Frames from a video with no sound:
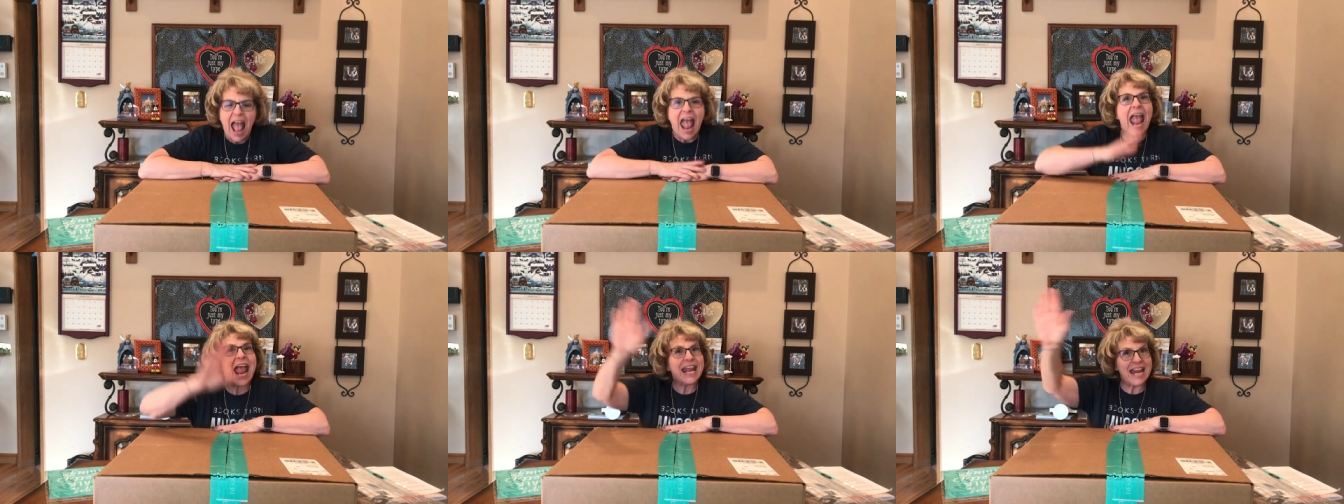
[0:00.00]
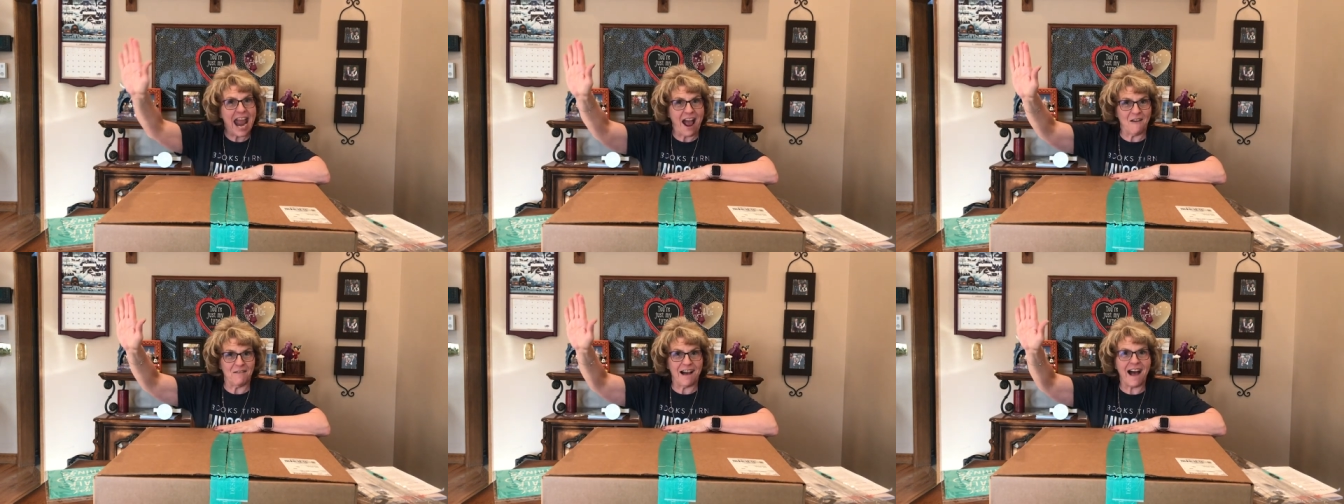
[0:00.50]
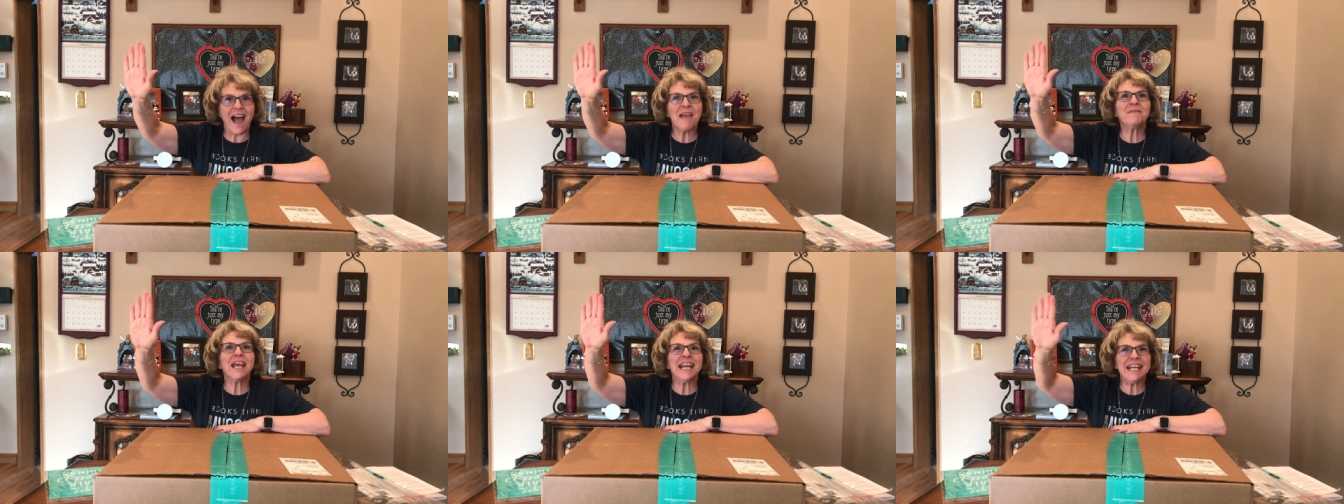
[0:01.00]
Hey now,
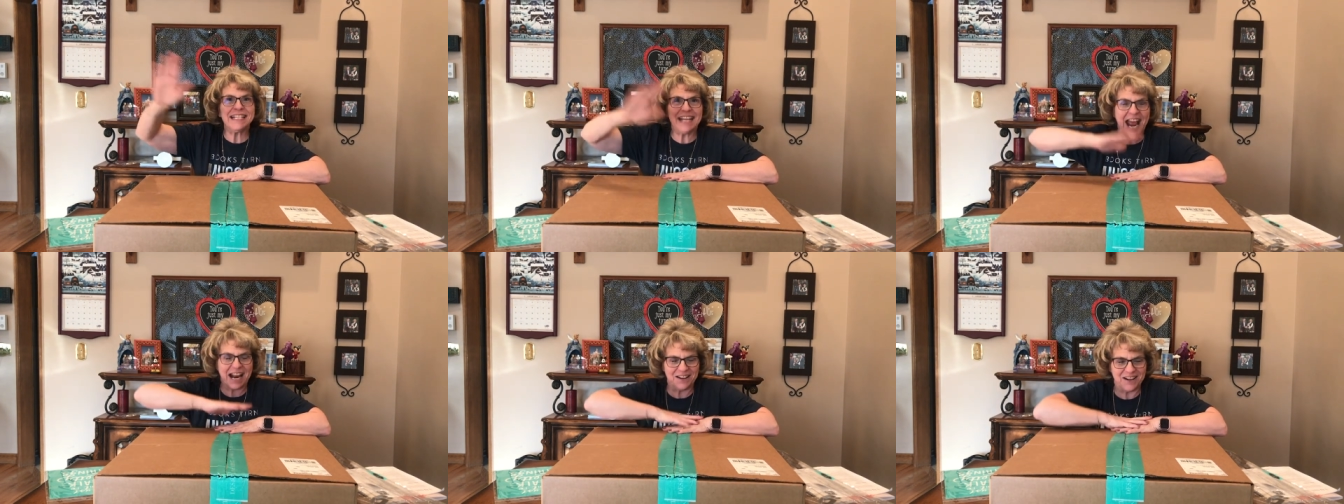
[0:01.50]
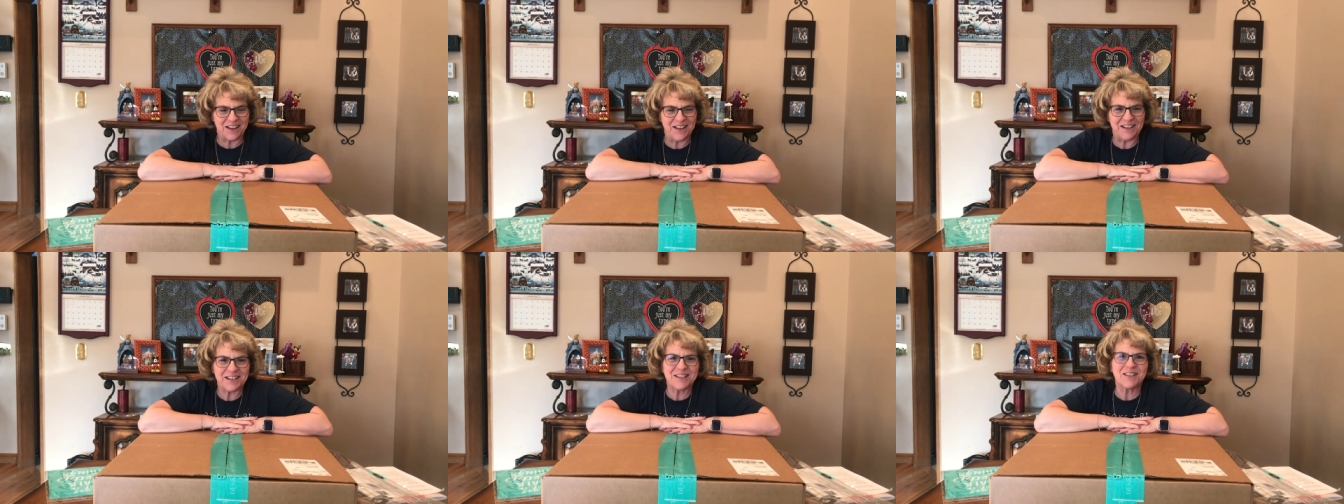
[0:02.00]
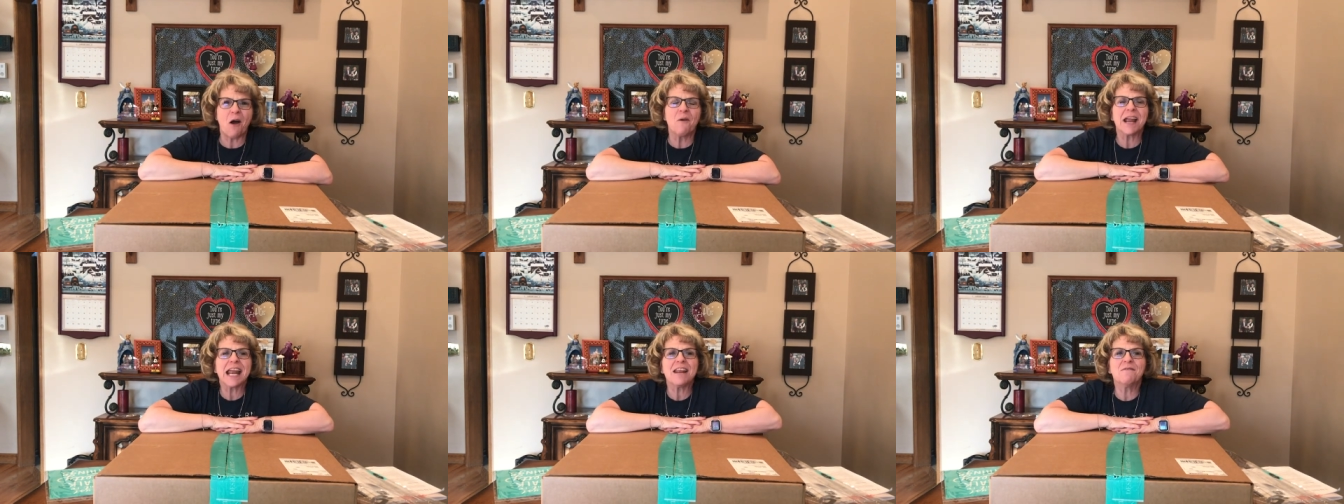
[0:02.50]
I'm getting technical. Wow.
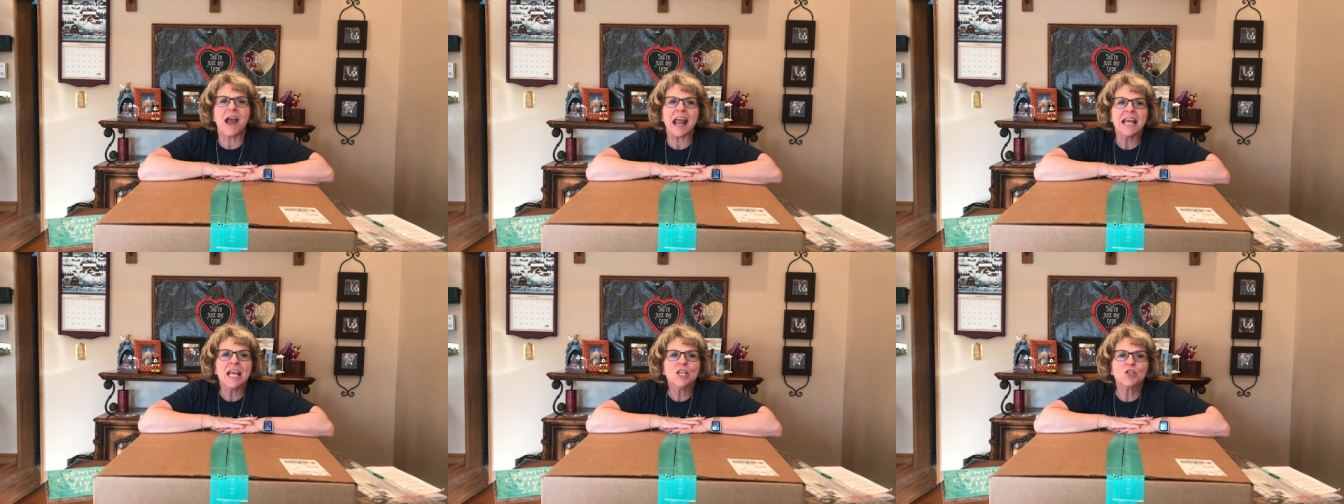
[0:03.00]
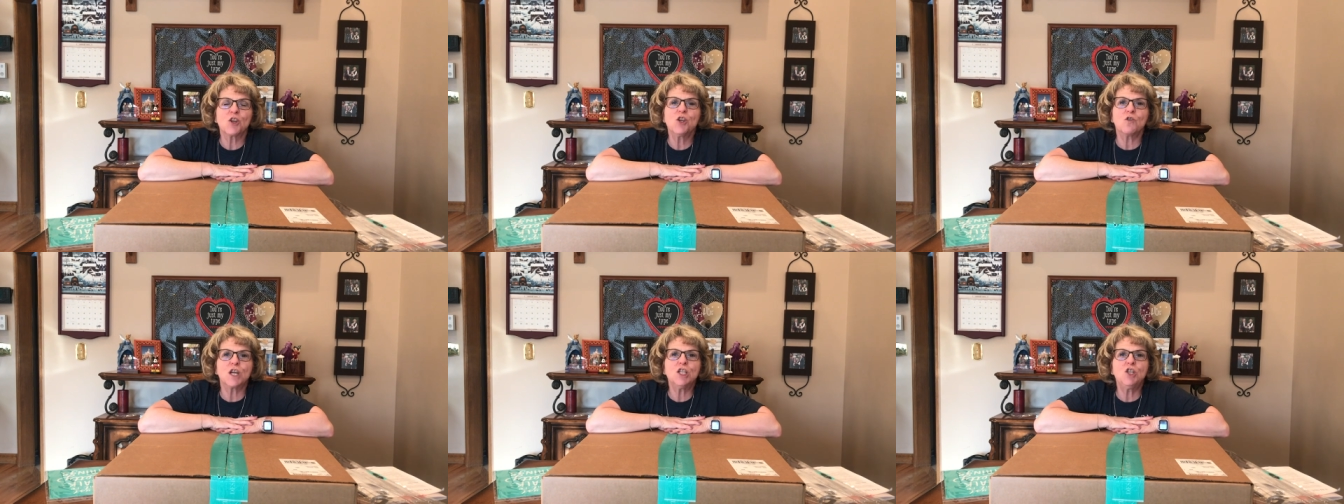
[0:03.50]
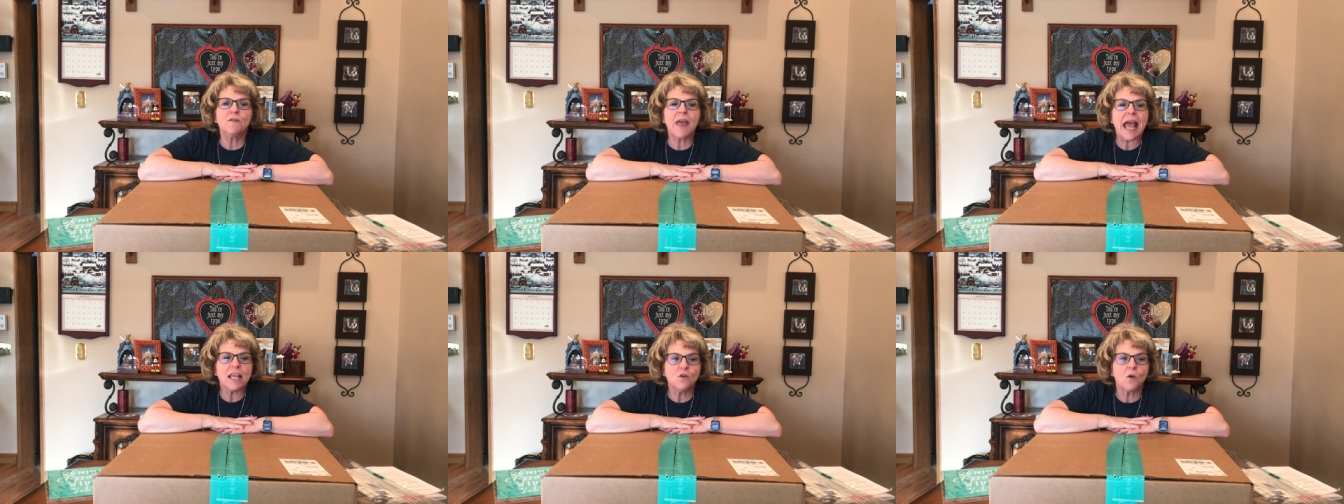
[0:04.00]
So anyway, so you can do
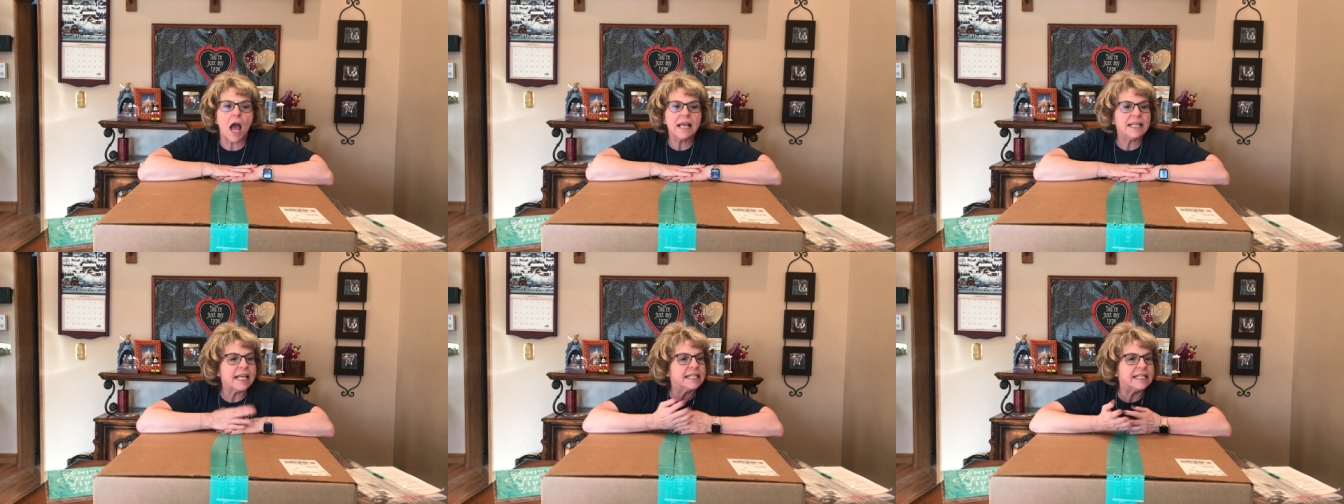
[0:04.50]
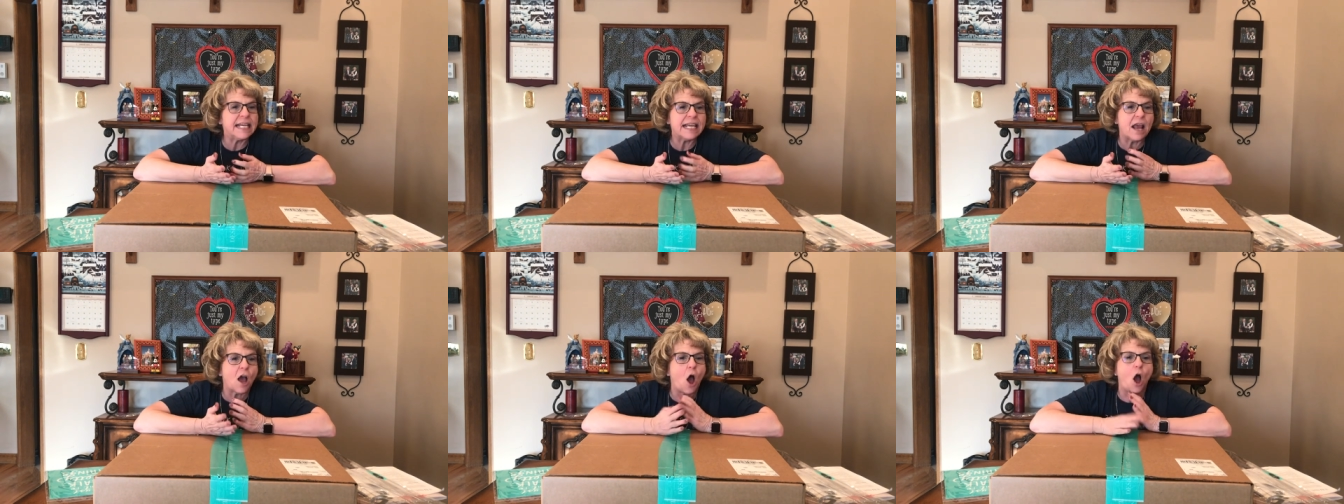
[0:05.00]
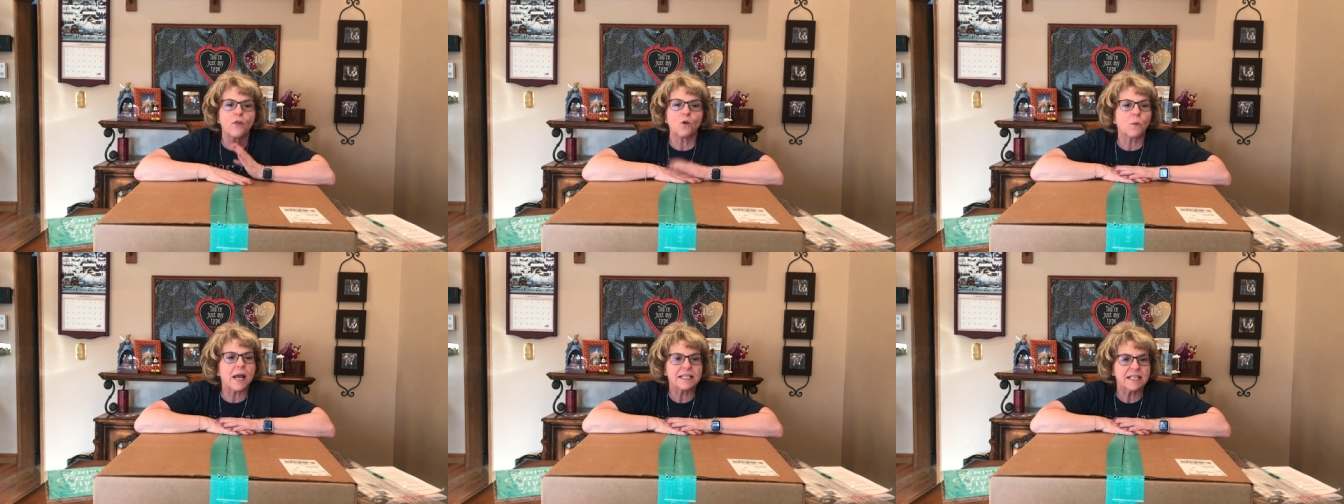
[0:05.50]
that, you guys, and see uh, the
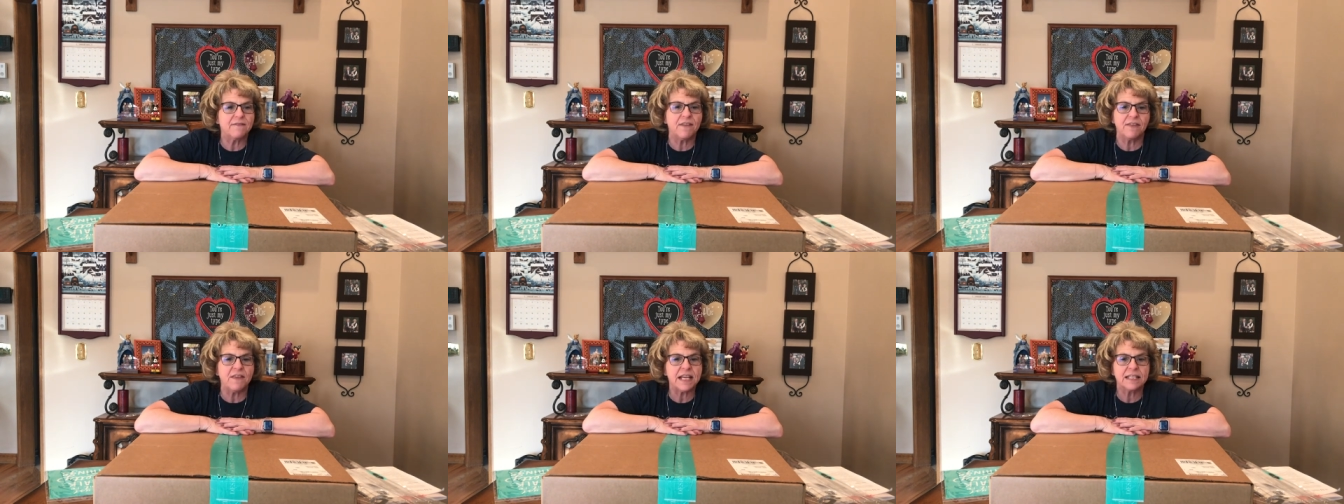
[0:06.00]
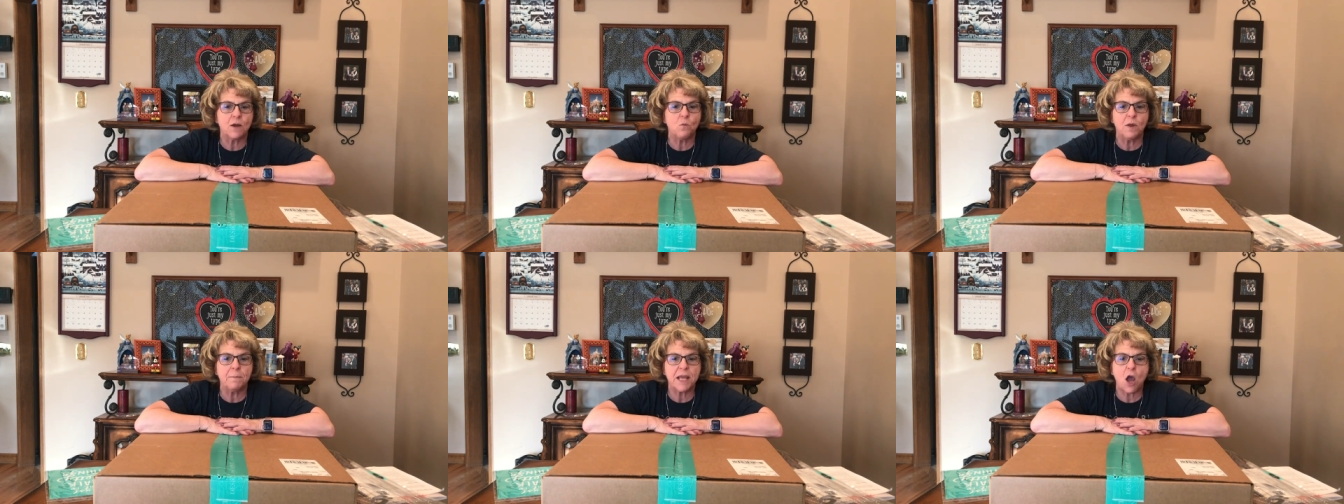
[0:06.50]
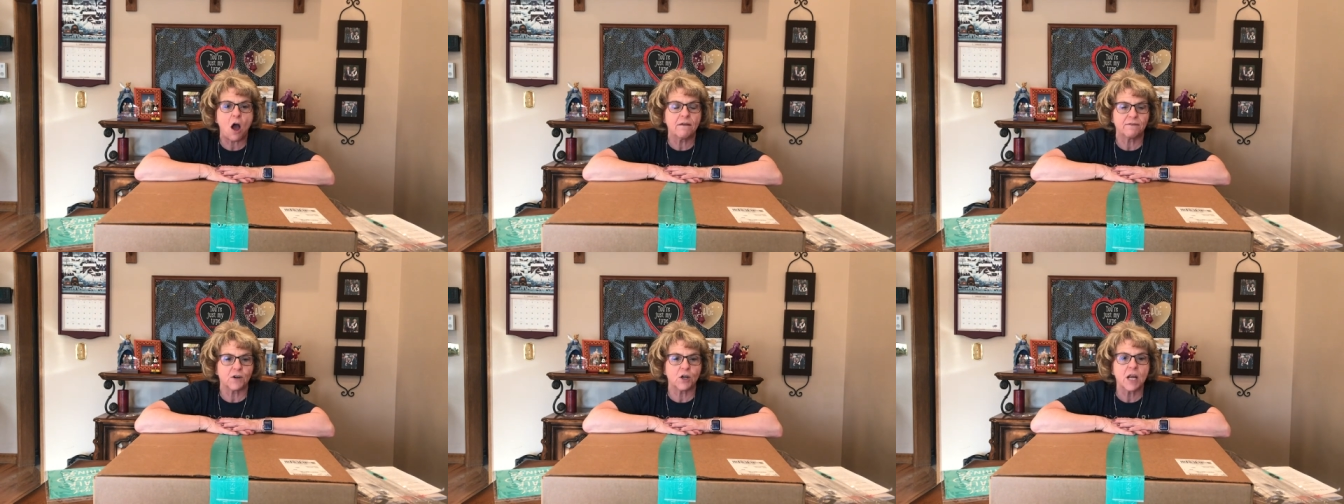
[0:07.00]
rest of the things that will be
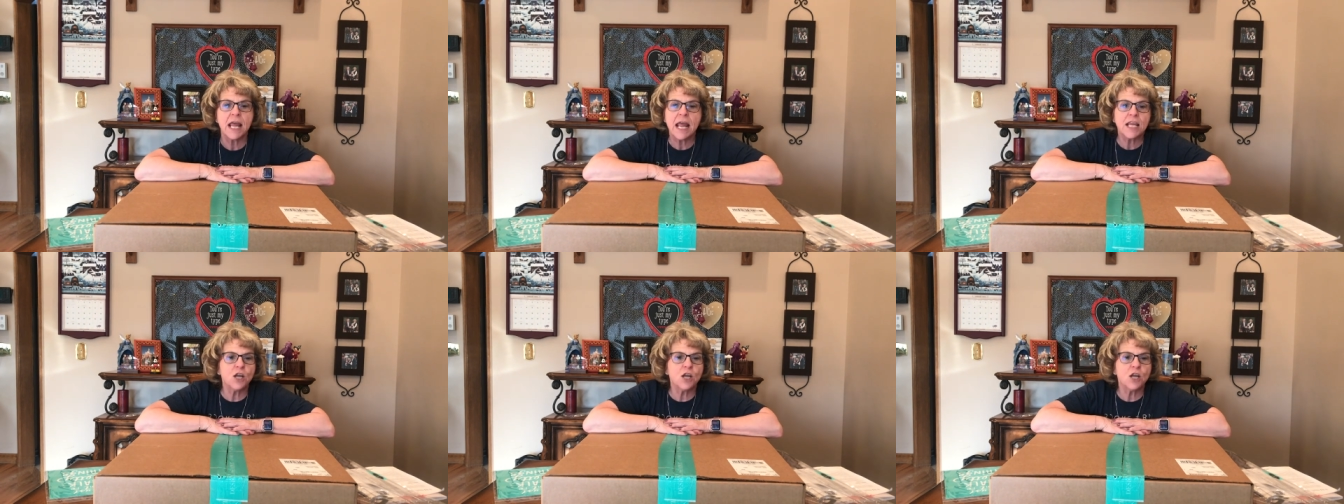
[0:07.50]
offered.